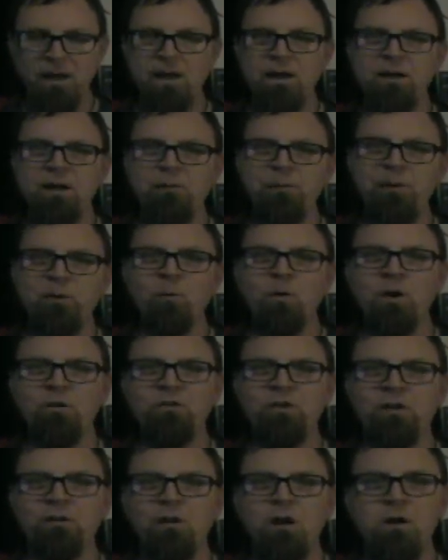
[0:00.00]
And I've been
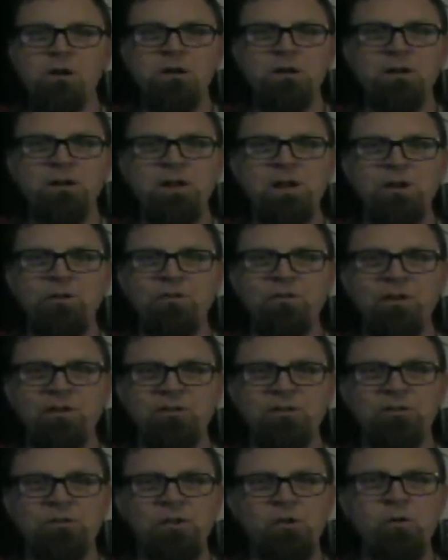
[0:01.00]
watching Locke and Key
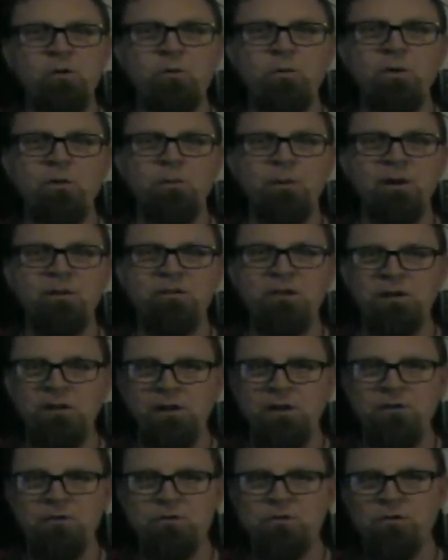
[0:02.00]
season two with my
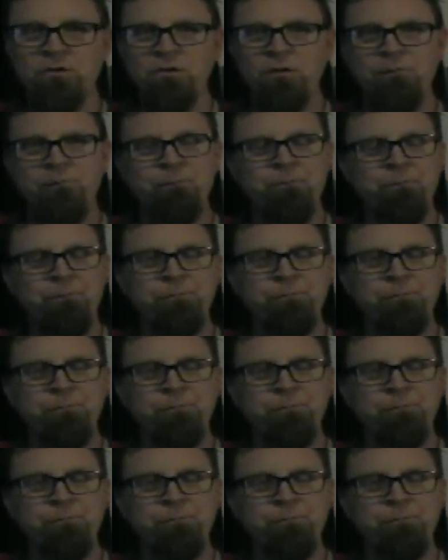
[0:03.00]
teenagers.